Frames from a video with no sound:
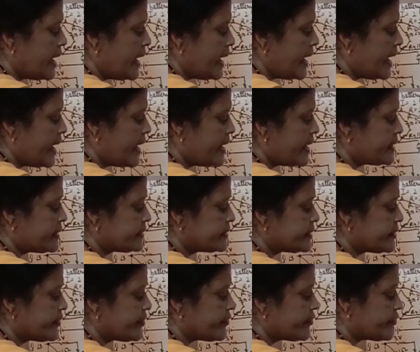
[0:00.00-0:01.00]

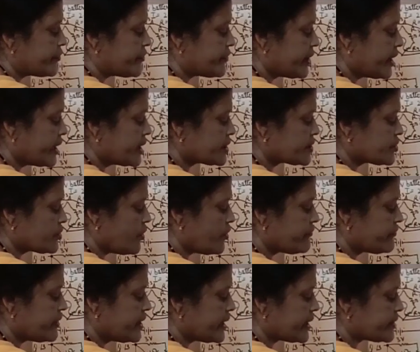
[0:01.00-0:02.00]
and rate
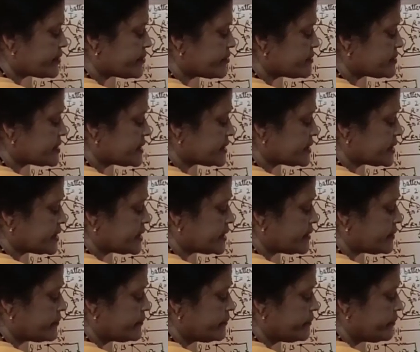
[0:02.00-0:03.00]
of
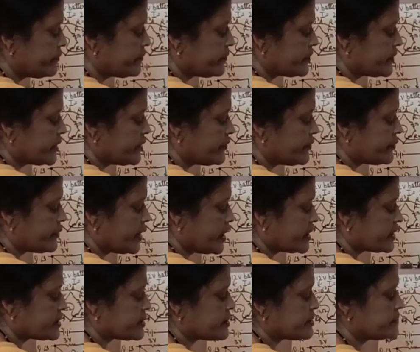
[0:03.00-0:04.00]
electricity.
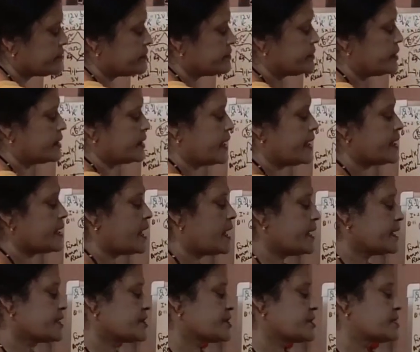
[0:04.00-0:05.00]
Rate.
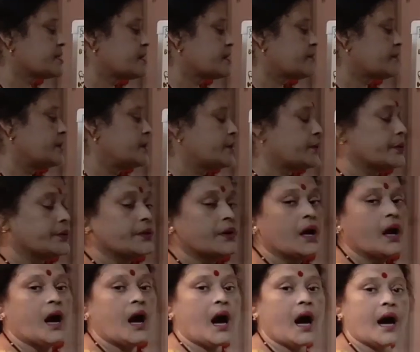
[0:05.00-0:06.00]
H is equal to
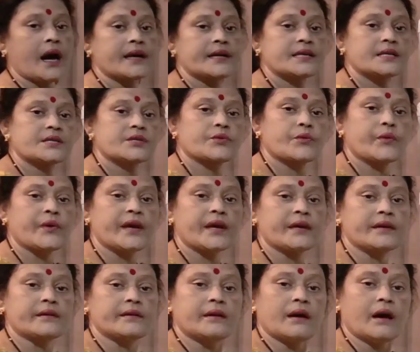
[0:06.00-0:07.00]
I
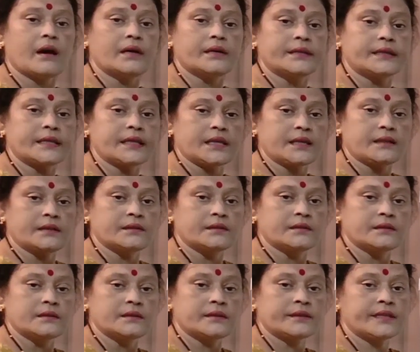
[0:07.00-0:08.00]
square RT.
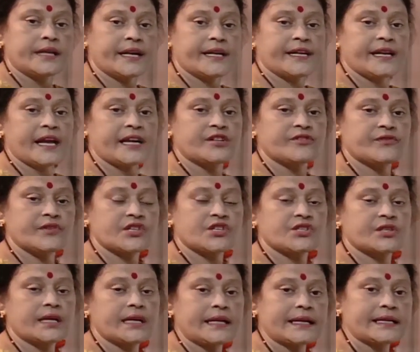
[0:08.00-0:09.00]
Rate at which
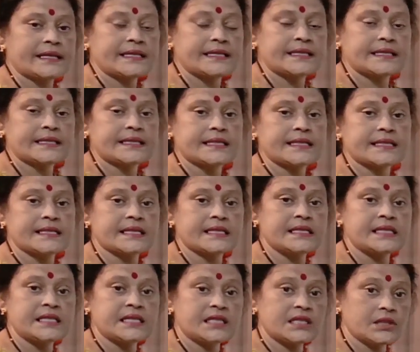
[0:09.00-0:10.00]
the electricity is
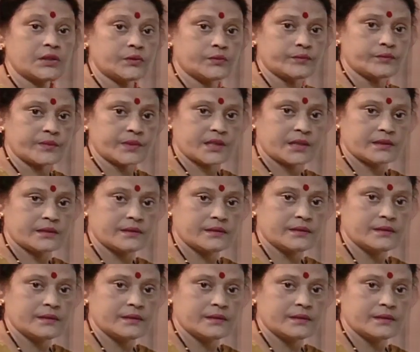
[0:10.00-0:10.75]
consumed.